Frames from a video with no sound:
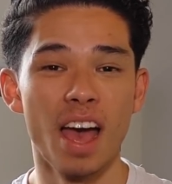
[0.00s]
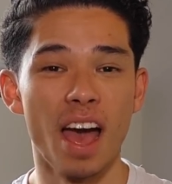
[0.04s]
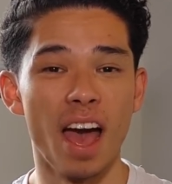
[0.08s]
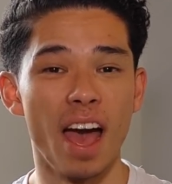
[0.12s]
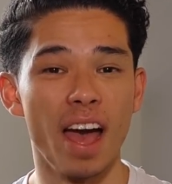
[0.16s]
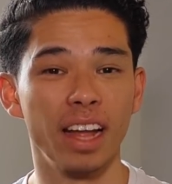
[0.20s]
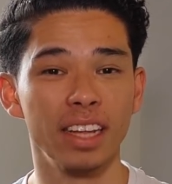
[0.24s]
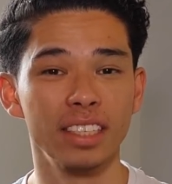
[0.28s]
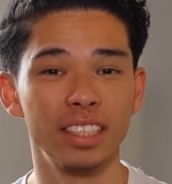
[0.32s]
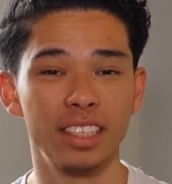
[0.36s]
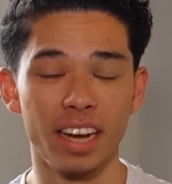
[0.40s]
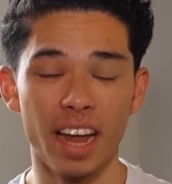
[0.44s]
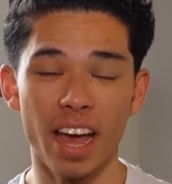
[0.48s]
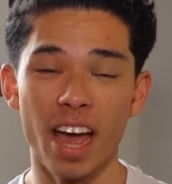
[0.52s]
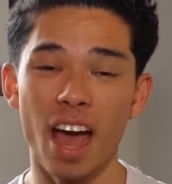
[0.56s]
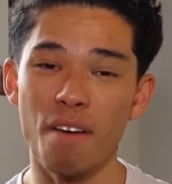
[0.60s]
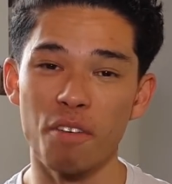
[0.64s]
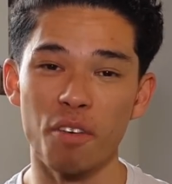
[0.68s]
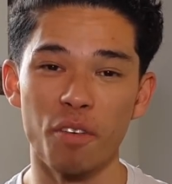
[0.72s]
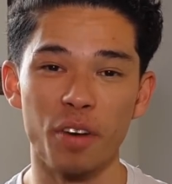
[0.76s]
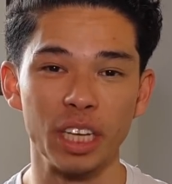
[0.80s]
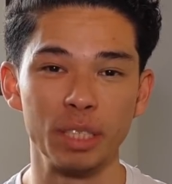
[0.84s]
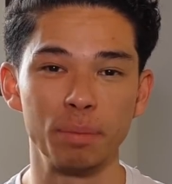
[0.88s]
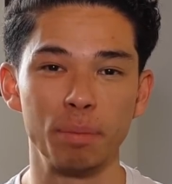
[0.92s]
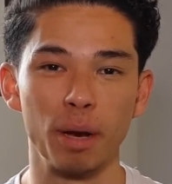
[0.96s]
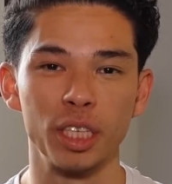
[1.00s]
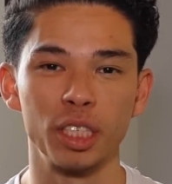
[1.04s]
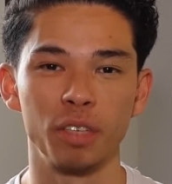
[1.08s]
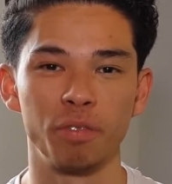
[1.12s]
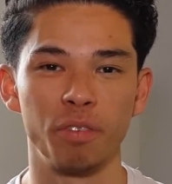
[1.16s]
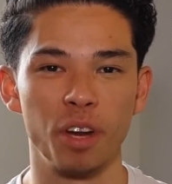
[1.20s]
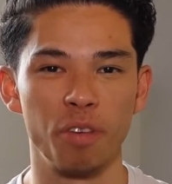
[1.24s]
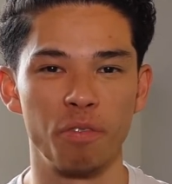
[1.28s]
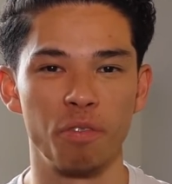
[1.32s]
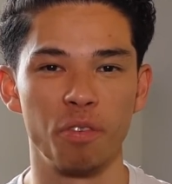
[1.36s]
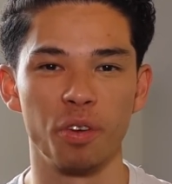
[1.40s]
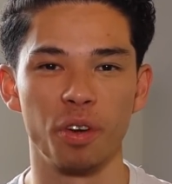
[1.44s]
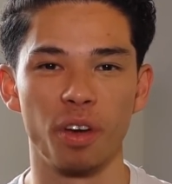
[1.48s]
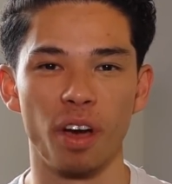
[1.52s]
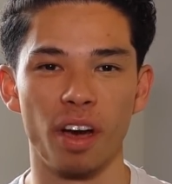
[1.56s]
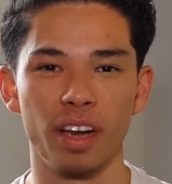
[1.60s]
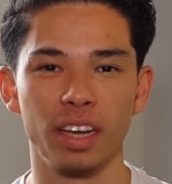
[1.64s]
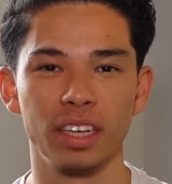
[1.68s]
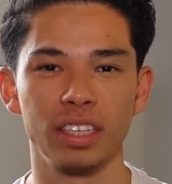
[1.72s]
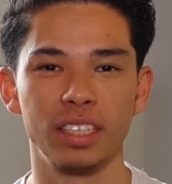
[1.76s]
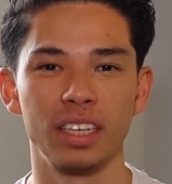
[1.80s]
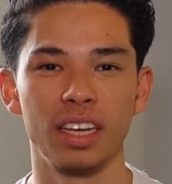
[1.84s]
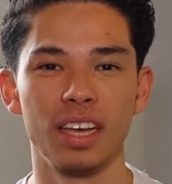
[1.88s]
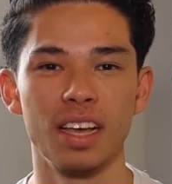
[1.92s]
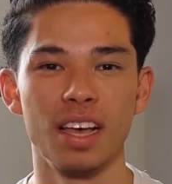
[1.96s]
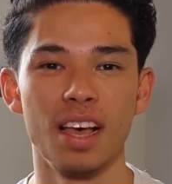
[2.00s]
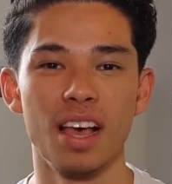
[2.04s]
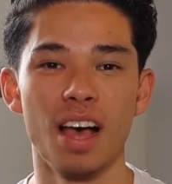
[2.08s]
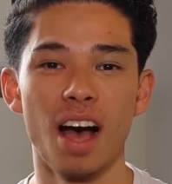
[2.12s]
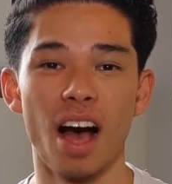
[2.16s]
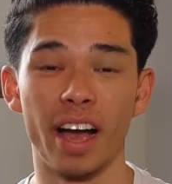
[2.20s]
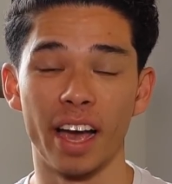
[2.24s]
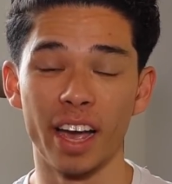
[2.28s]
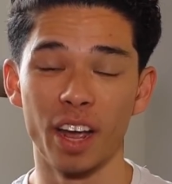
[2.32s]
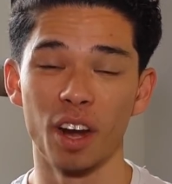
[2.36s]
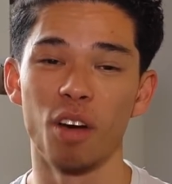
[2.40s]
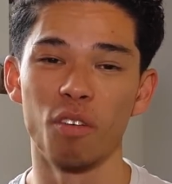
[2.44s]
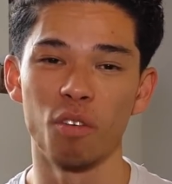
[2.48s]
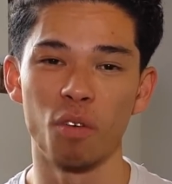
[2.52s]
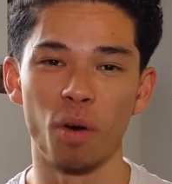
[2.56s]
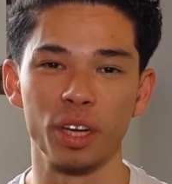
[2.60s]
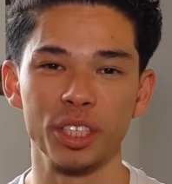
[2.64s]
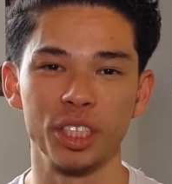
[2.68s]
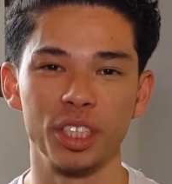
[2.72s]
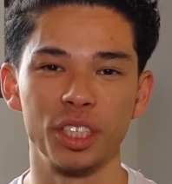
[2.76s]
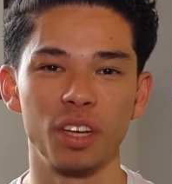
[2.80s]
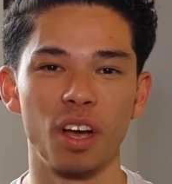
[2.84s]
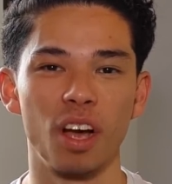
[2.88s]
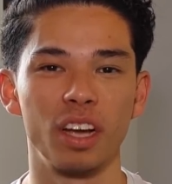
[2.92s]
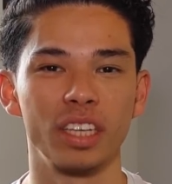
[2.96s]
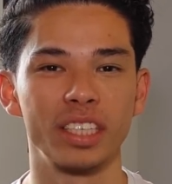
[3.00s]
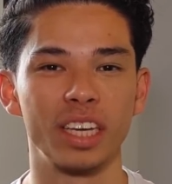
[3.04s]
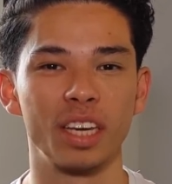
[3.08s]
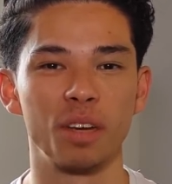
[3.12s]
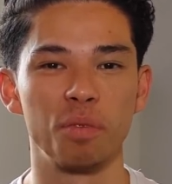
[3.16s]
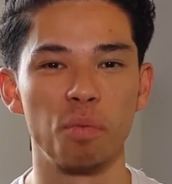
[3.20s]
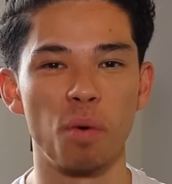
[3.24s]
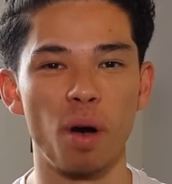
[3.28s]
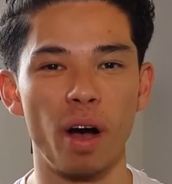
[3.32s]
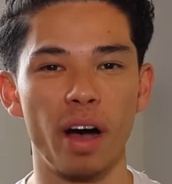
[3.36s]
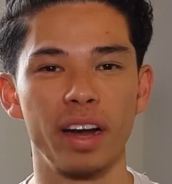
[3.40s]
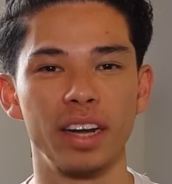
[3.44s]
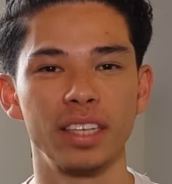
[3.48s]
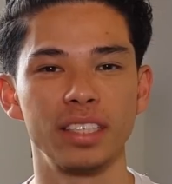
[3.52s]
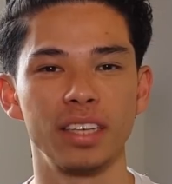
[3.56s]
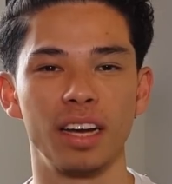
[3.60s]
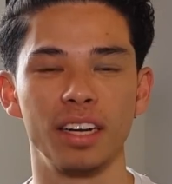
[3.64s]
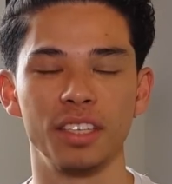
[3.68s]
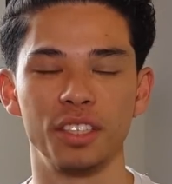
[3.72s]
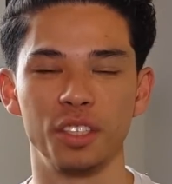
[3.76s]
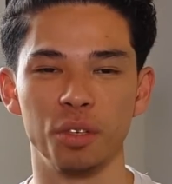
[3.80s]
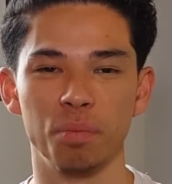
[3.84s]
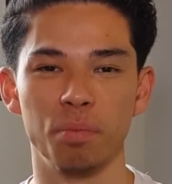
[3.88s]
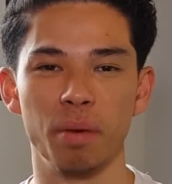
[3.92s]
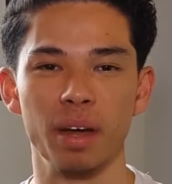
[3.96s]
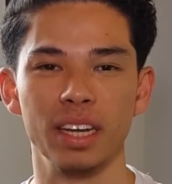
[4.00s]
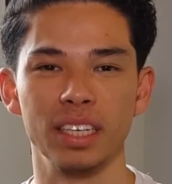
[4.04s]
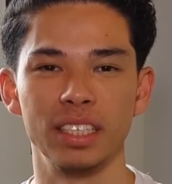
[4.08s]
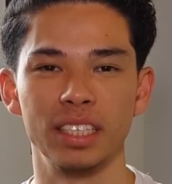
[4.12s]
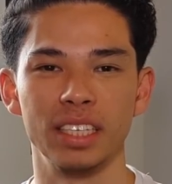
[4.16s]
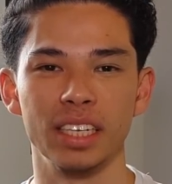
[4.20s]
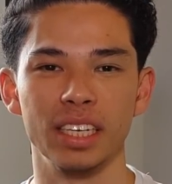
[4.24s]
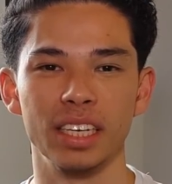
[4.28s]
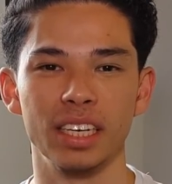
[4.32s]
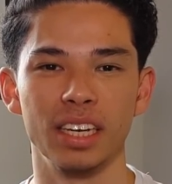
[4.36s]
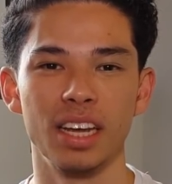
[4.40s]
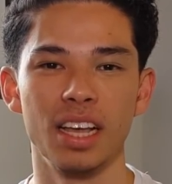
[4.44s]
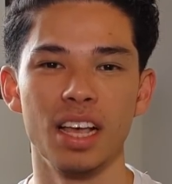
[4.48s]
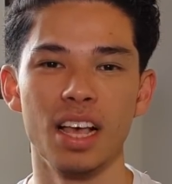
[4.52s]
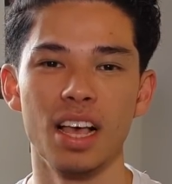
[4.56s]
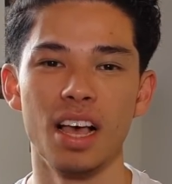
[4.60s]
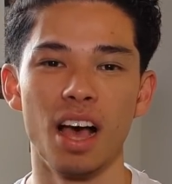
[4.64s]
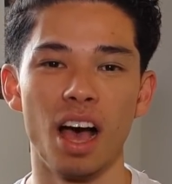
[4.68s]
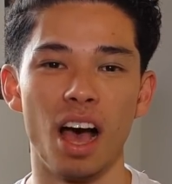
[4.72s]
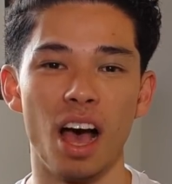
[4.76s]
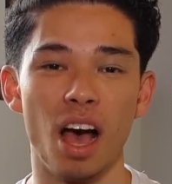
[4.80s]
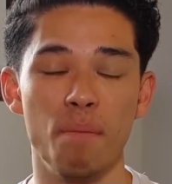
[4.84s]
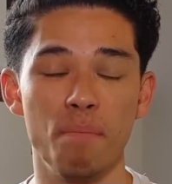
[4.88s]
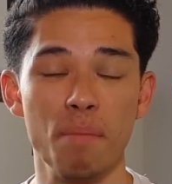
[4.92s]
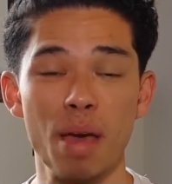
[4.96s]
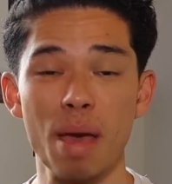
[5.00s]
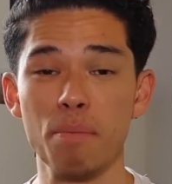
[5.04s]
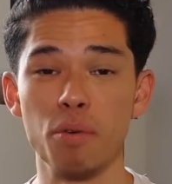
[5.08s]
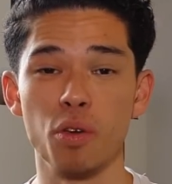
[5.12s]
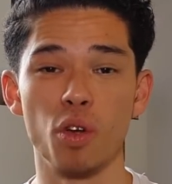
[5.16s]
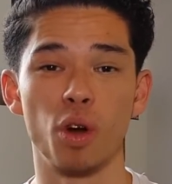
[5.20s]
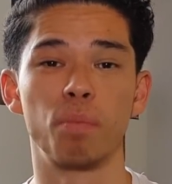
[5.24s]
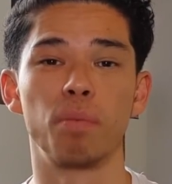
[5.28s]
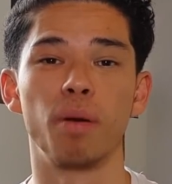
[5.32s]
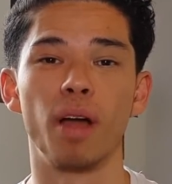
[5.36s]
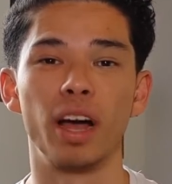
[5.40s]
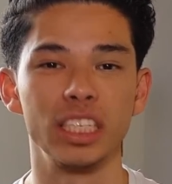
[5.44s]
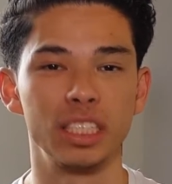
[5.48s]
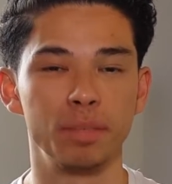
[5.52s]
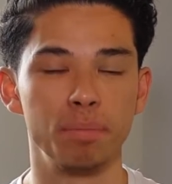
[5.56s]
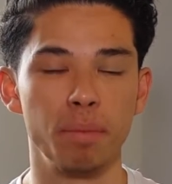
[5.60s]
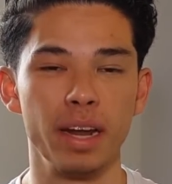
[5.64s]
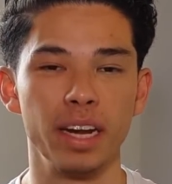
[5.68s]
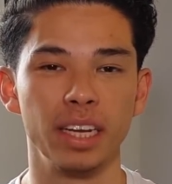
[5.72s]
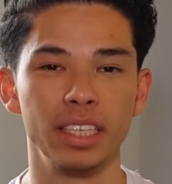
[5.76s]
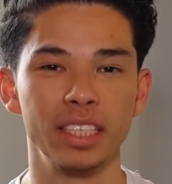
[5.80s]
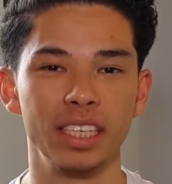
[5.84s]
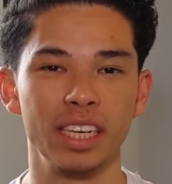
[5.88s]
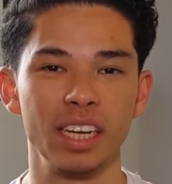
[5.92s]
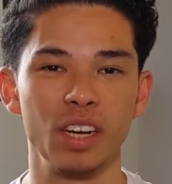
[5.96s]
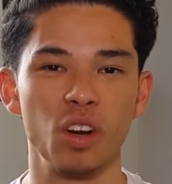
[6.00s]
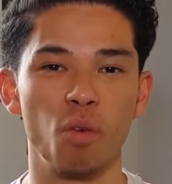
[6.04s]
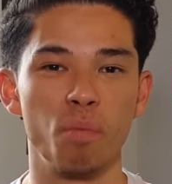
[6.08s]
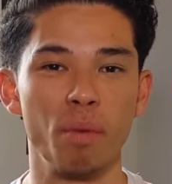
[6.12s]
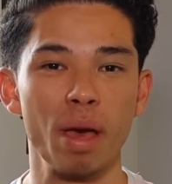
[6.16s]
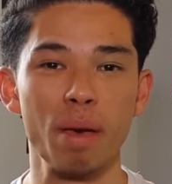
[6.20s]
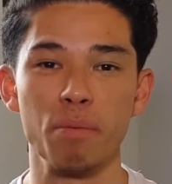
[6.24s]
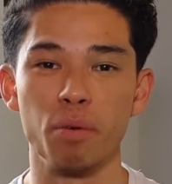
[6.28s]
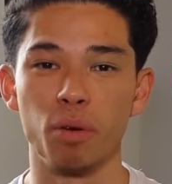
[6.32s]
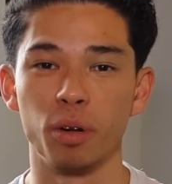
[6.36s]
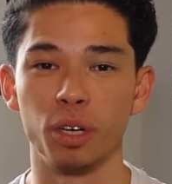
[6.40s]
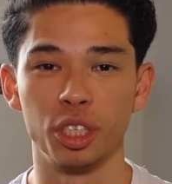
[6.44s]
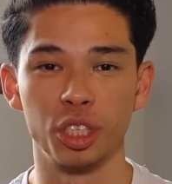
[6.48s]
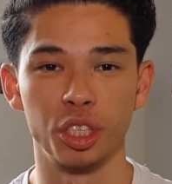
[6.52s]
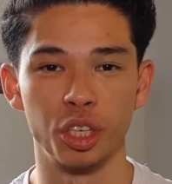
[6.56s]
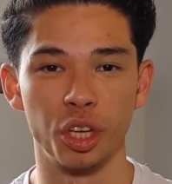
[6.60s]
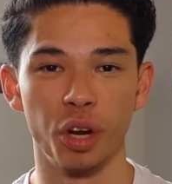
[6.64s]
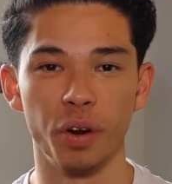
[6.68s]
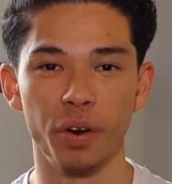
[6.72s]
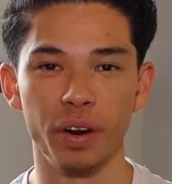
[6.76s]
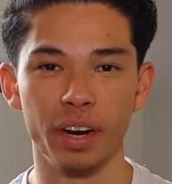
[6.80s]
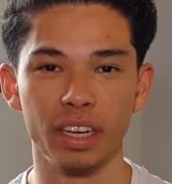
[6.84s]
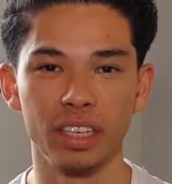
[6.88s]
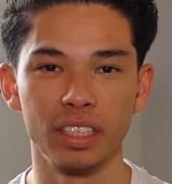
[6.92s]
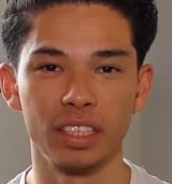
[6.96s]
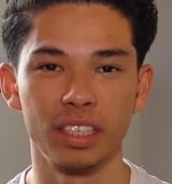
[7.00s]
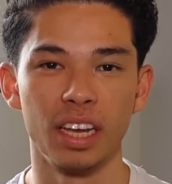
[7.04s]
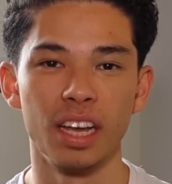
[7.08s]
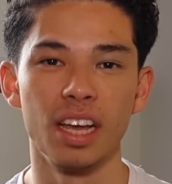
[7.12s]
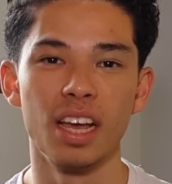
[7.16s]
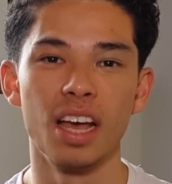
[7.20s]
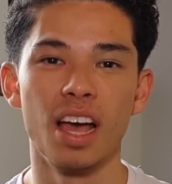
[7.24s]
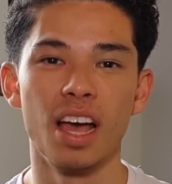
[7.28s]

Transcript: And today I have a really special video for you guys. I get a lot of questions asking why I decided to do medicine. Maybe you're applying to medicine or maybe you're just curious.